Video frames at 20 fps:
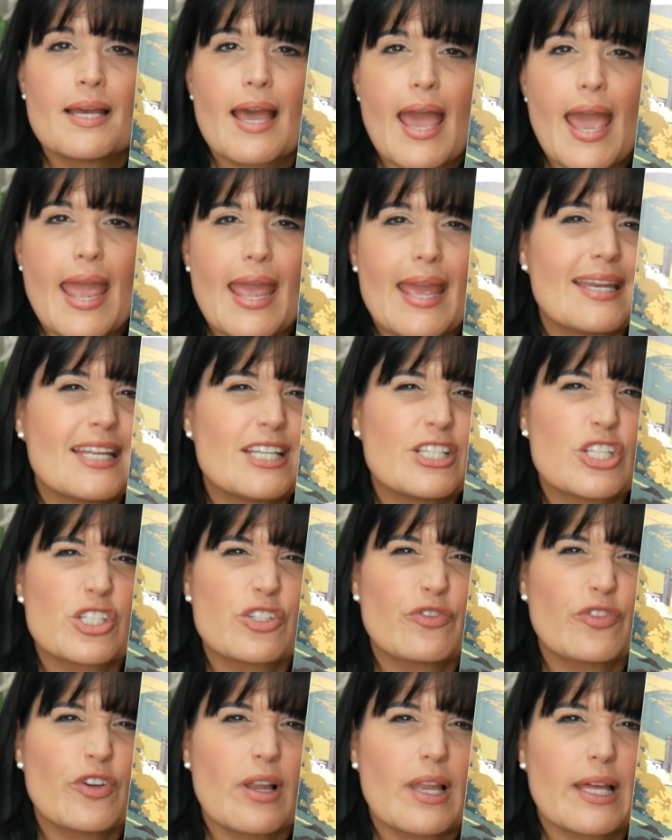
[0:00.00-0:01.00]
And it
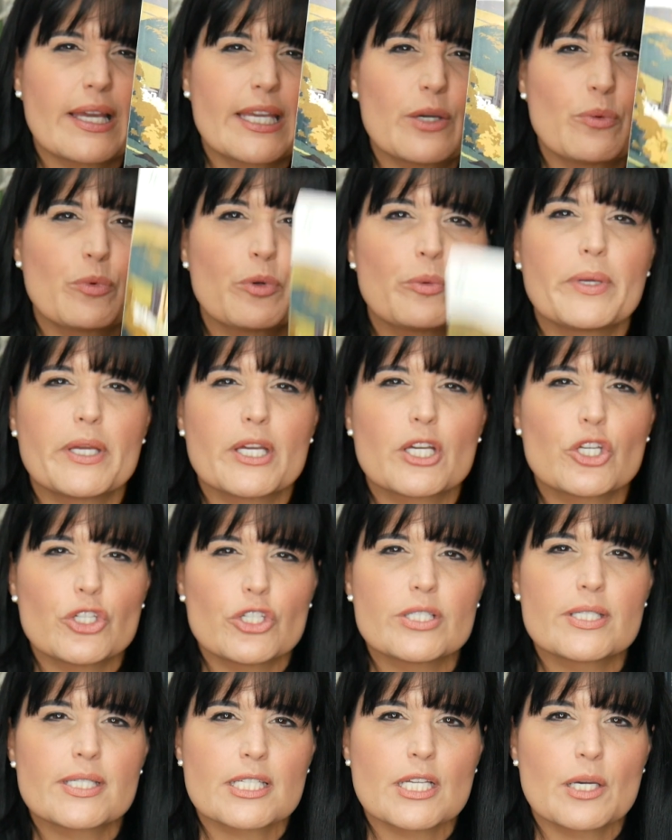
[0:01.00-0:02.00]
just felt like it would be a
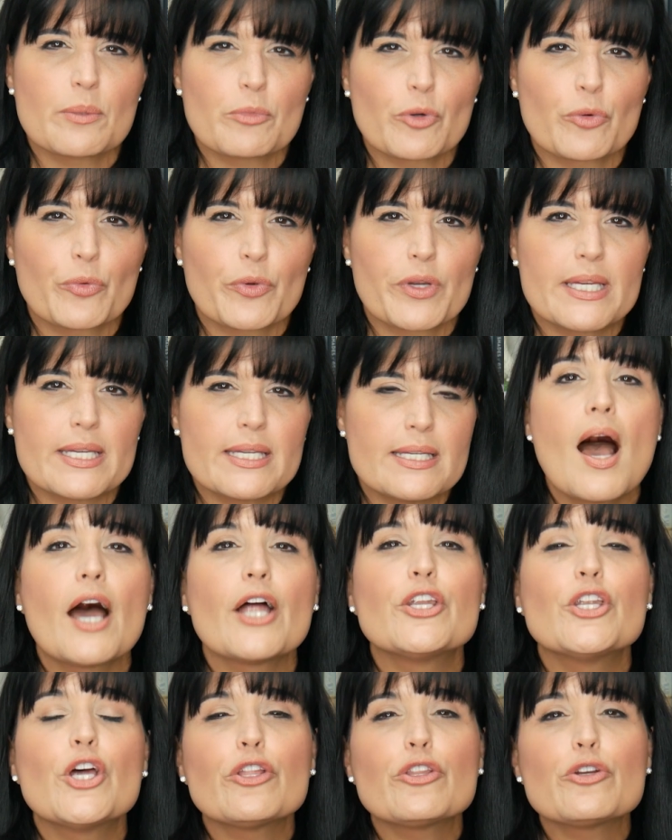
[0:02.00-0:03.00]
good summer read.
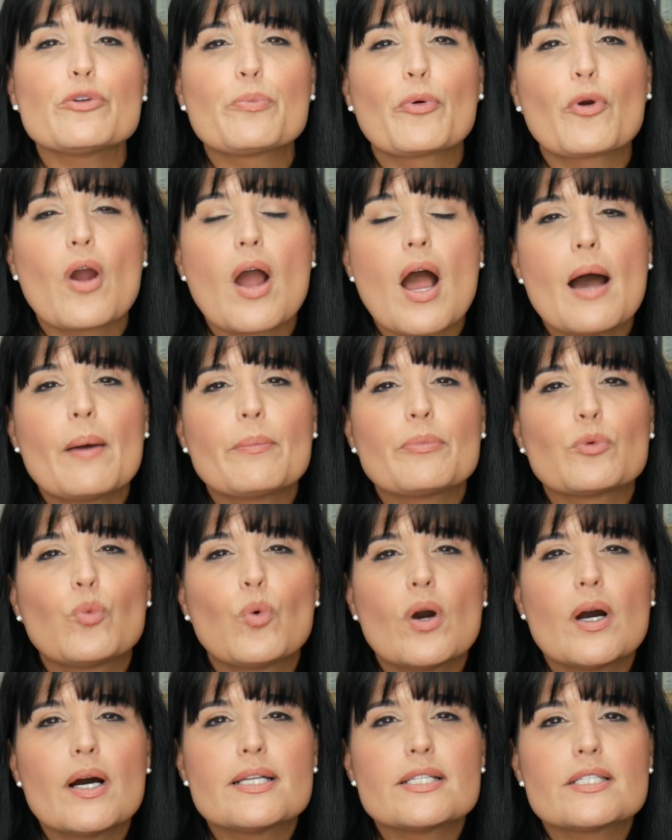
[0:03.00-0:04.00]
Another prompt
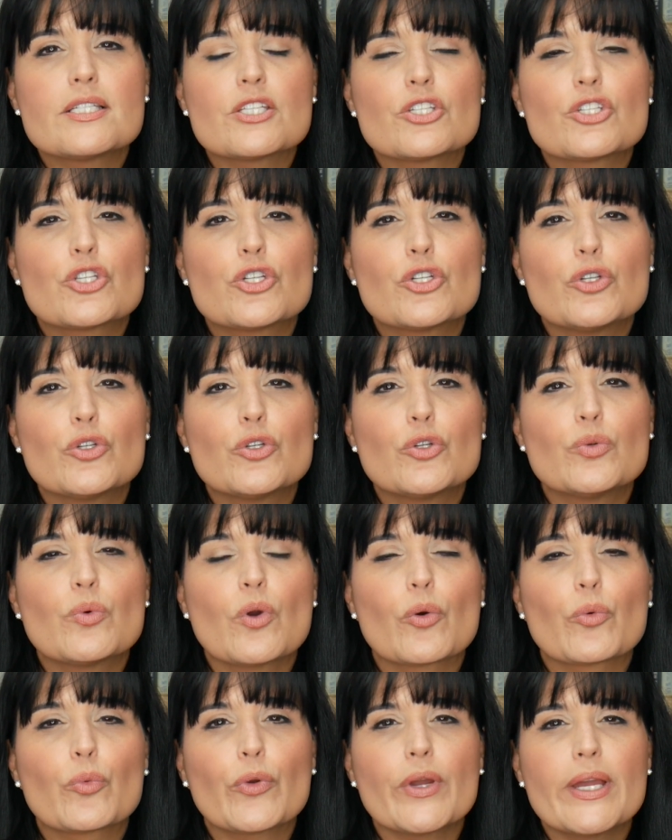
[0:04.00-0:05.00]
was to
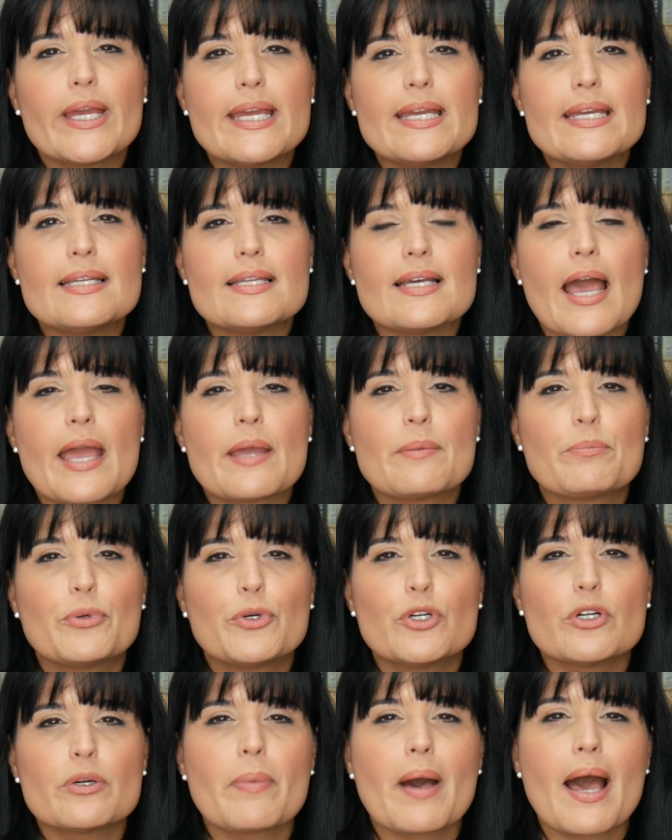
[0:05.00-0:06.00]
read a
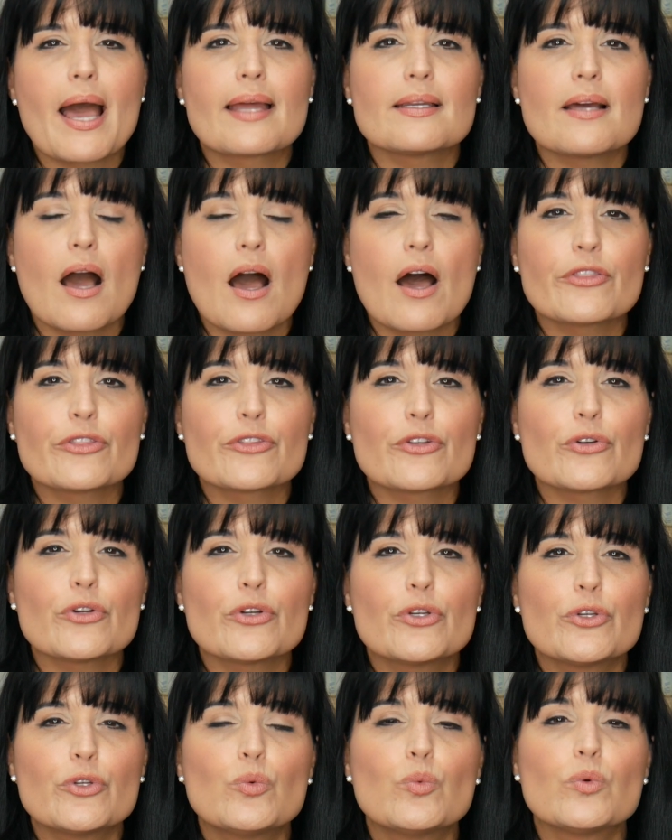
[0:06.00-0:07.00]
book by an author
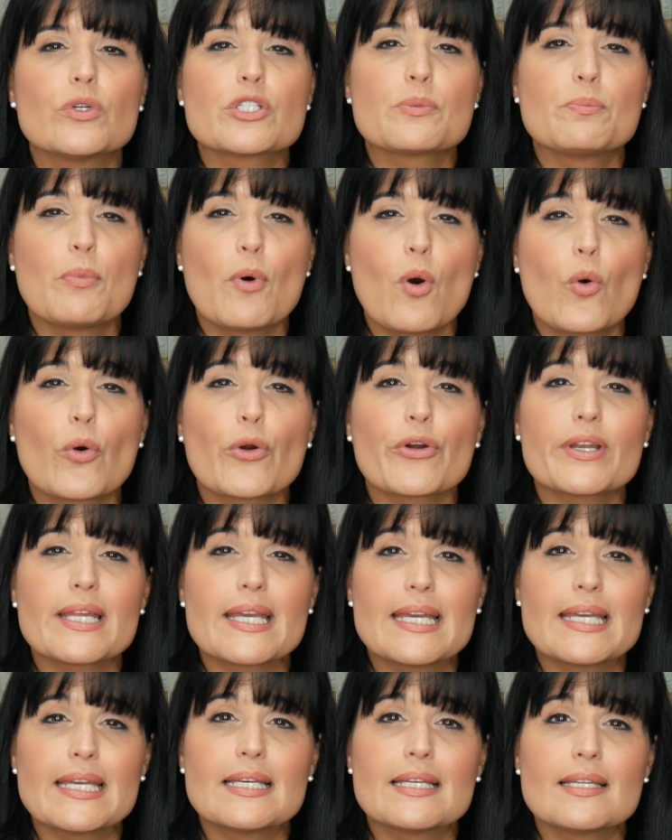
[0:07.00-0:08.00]
who was born
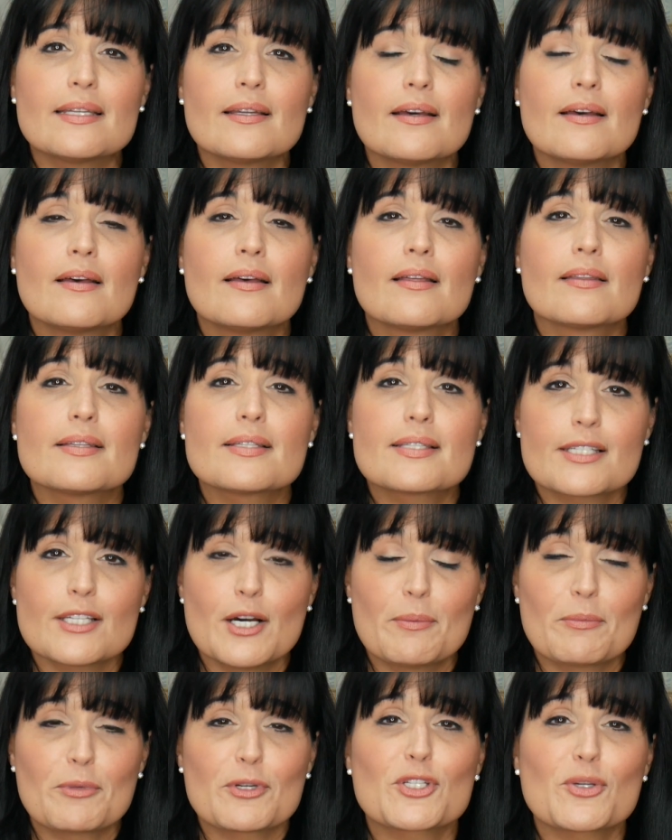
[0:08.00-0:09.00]
in the
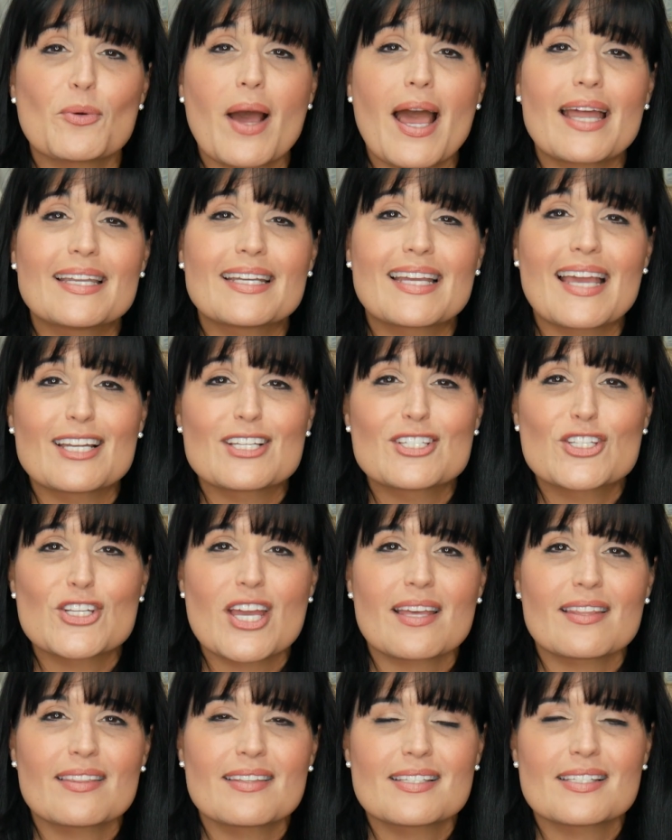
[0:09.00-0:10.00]
summer. So I had to kind of
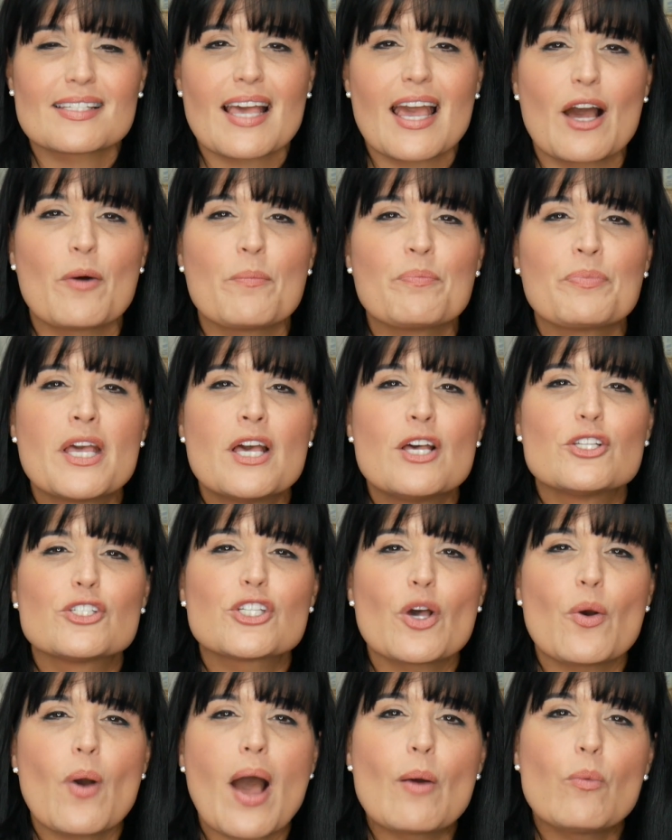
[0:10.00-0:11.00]
check this out.
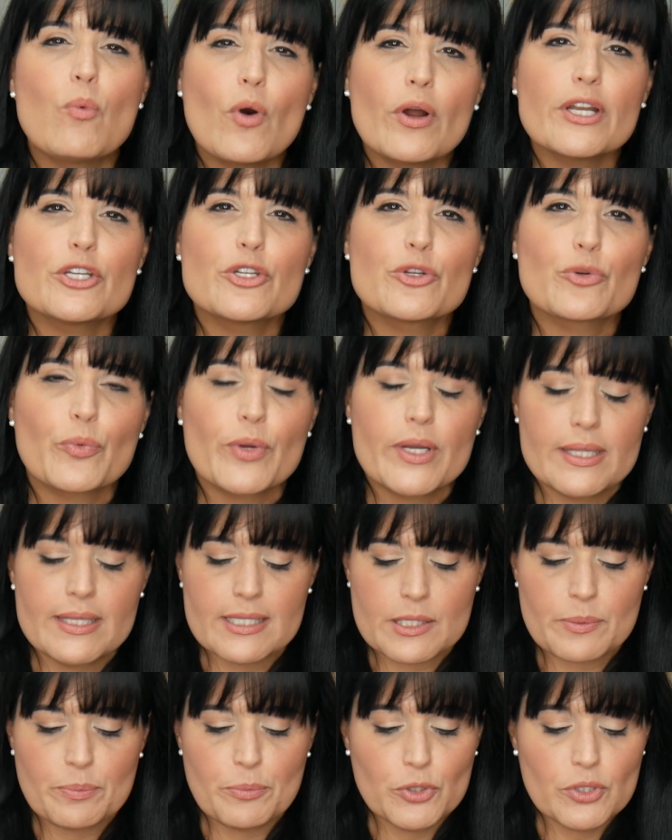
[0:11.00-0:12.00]
So I wanted to read
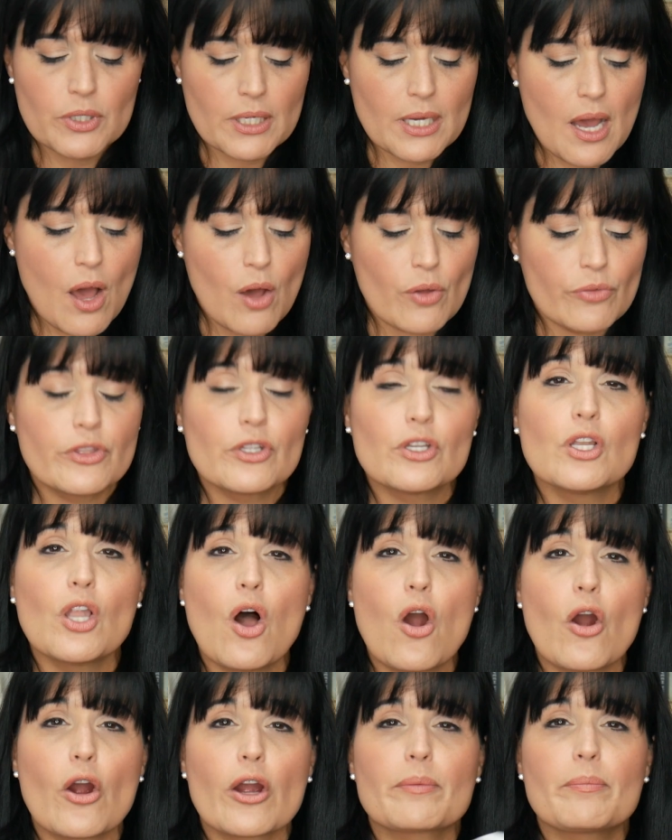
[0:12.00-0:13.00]
this book called The
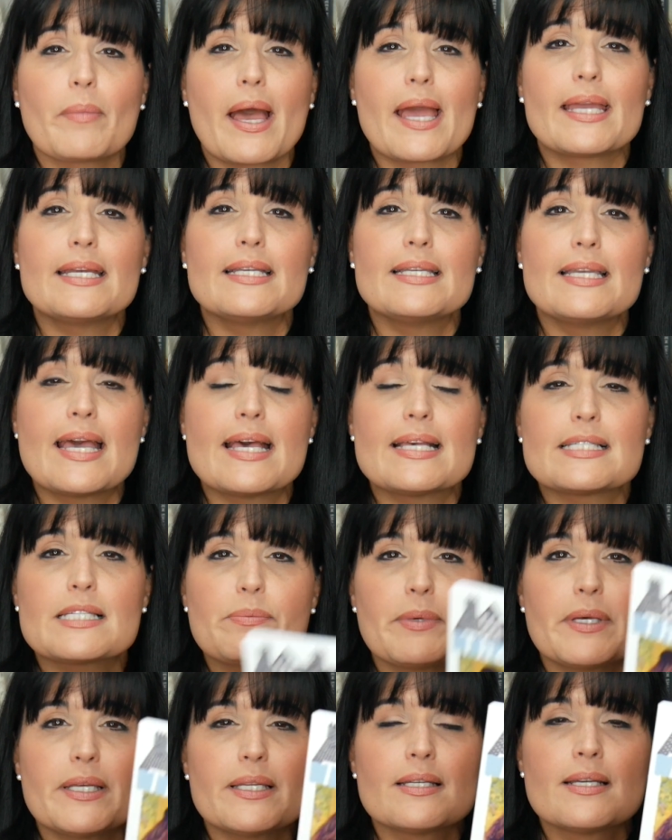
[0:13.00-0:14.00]
Lark by E.
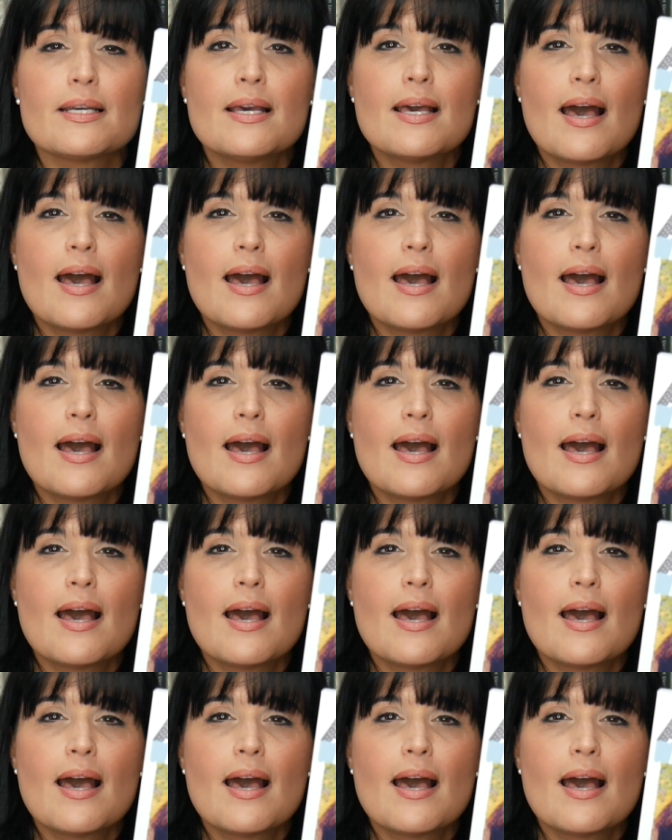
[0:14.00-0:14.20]
Nesbitt.